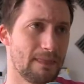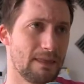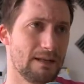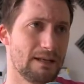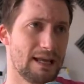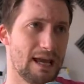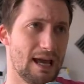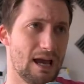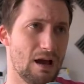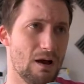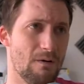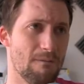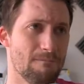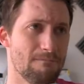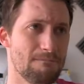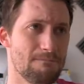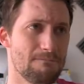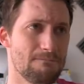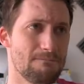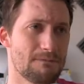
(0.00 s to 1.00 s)
Now
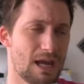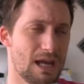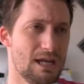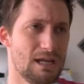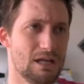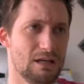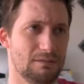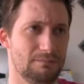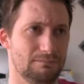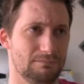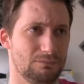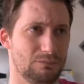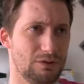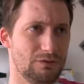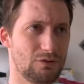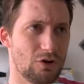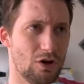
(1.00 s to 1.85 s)
here we've